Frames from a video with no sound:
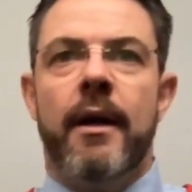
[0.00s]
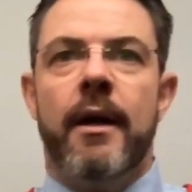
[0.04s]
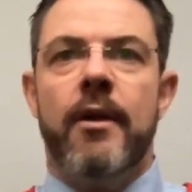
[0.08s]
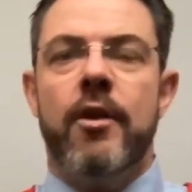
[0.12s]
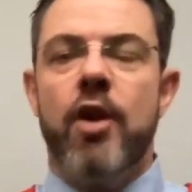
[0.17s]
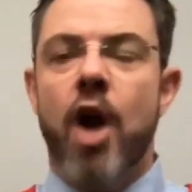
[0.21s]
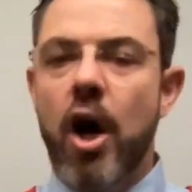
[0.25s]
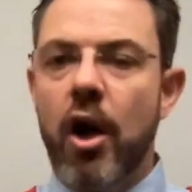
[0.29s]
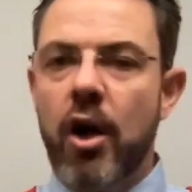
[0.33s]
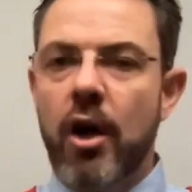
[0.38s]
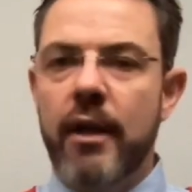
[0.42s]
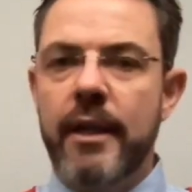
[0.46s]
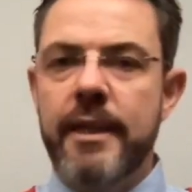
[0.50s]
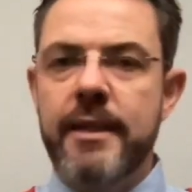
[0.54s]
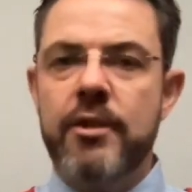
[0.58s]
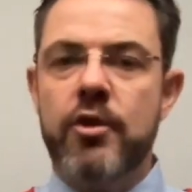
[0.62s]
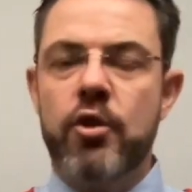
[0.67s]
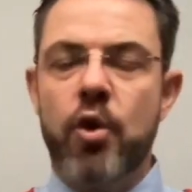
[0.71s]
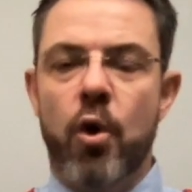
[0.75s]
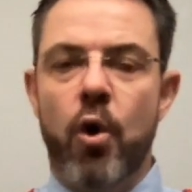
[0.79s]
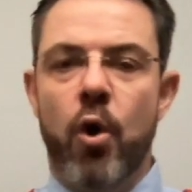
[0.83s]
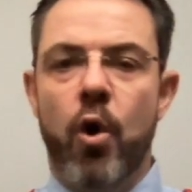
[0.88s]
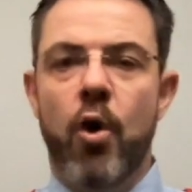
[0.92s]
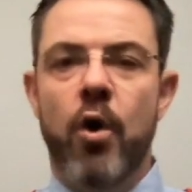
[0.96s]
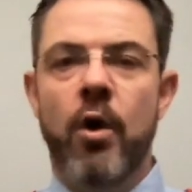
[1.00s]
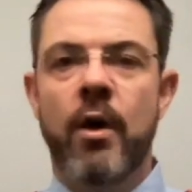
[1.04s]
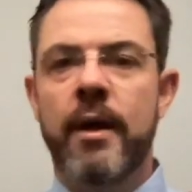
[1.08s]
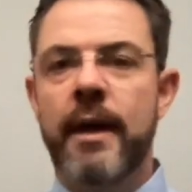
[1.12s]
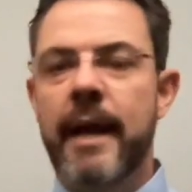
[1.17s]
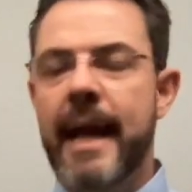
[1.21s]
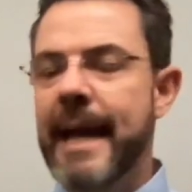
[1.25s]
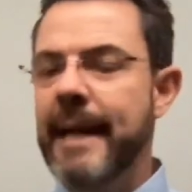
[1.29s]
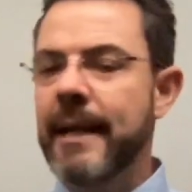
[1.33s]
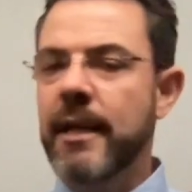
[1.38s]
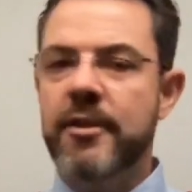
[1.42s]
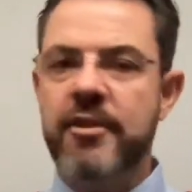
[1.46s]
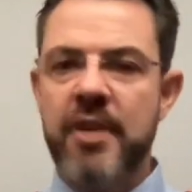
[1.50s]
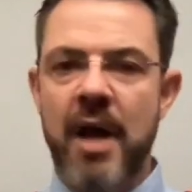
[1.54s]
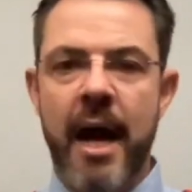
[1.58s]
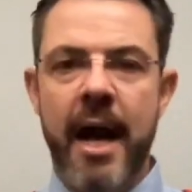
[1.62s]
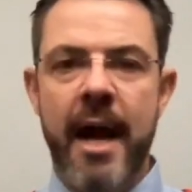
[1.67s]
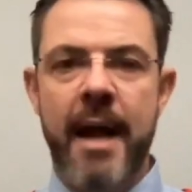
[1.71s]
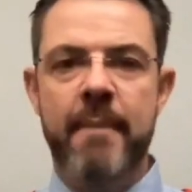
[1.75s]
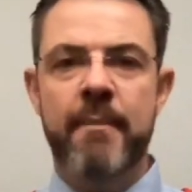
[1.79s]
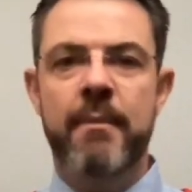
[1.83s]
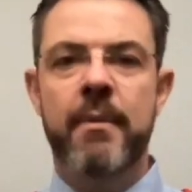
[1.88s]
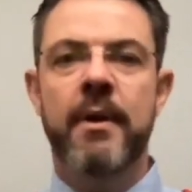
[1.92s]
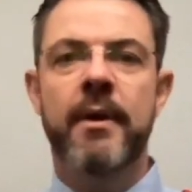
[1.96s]
knock on his door
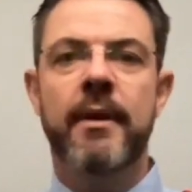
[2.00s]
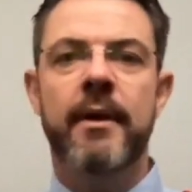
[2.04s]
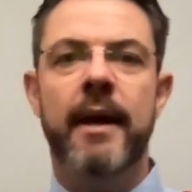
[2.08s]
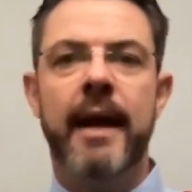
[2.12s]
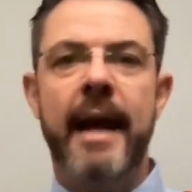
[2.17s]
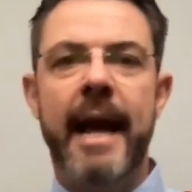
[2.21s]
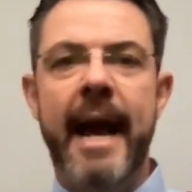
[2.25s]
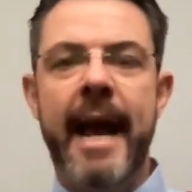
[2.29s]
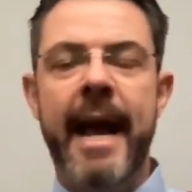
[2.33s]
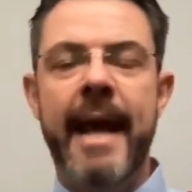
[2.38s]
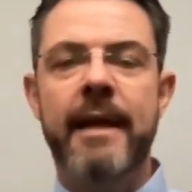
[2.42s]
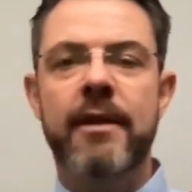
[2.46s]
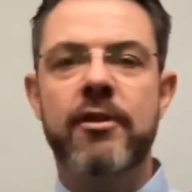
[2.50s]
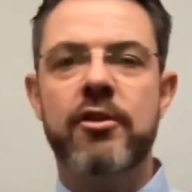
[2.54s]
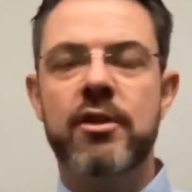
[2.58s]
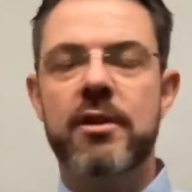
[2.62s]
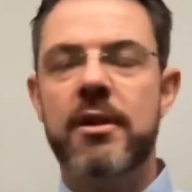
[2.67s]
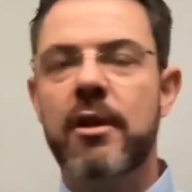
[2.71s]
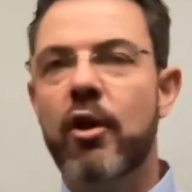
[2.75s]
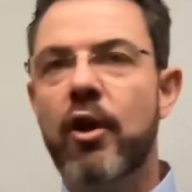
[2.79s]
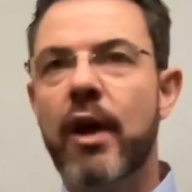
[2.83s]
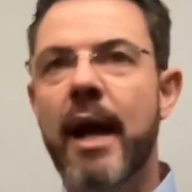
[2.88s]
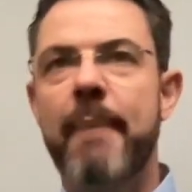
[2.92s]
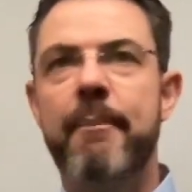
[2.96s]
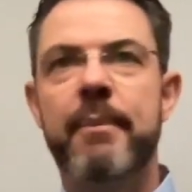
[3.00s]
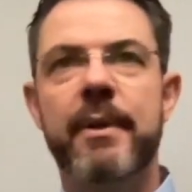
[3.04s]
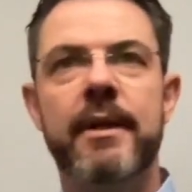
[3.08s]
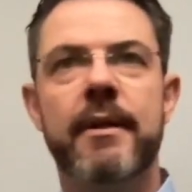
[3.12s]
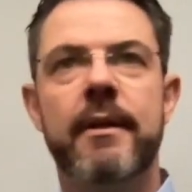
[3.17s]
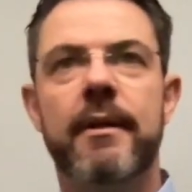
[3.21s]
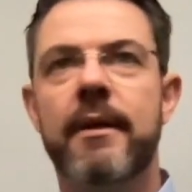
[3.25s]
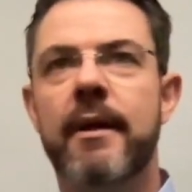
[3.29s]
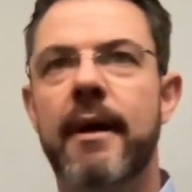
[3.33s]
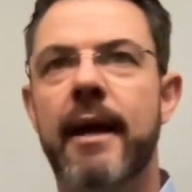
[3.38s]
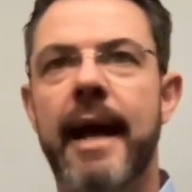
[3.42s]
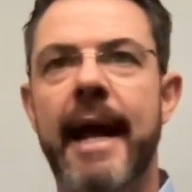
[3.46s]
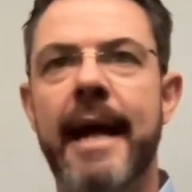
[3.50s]
anytime and just look up and,